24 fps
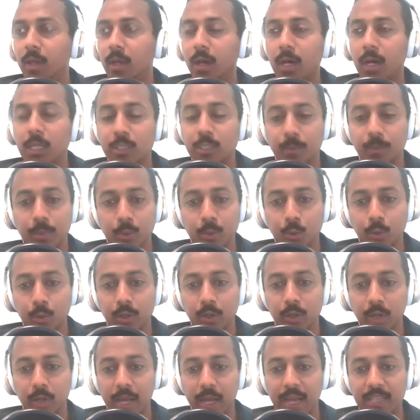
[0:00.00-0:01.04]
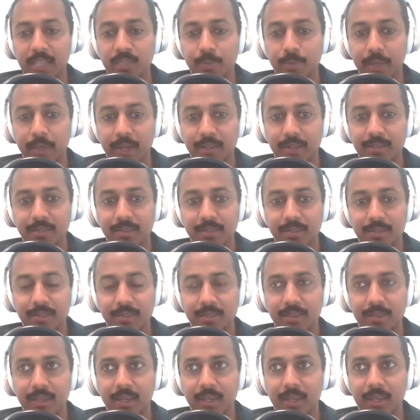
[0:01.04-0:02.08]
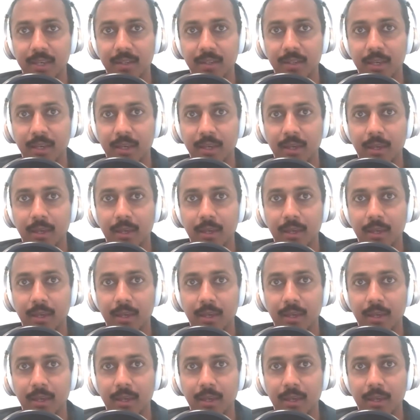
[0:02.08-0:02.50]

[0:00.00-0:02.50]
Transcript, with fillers: entrepreneurial aspect that